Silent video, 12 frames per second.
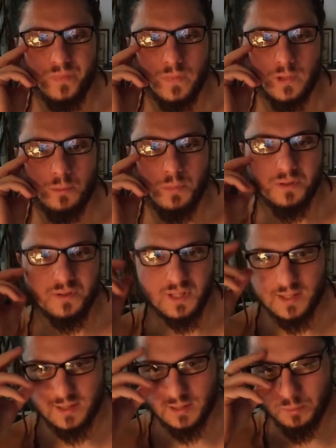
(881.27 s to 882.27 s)
because
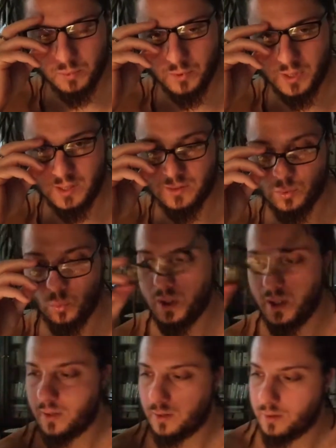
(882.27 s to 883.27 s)
that's the point
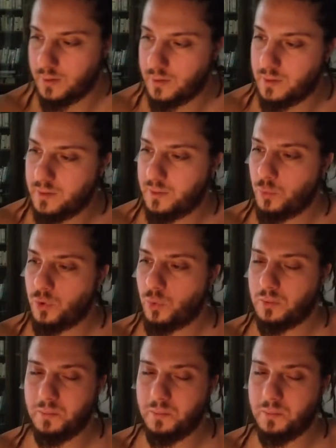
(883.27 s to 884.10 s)
where the moon will be